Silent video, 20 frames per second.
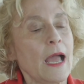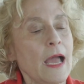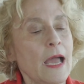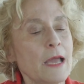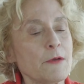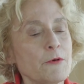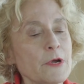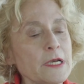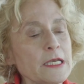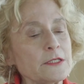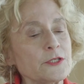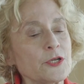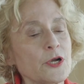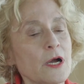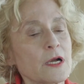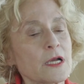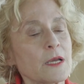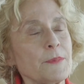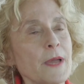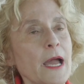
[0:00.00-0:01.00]
I want to
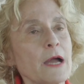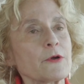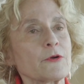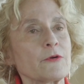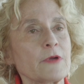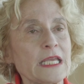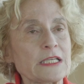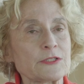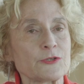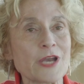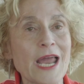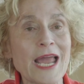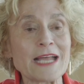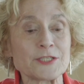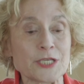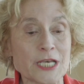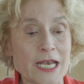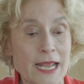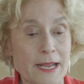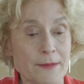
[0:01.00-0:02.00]
talk about Greek
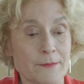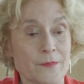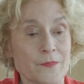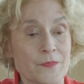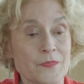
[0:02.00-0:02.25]
tragedy.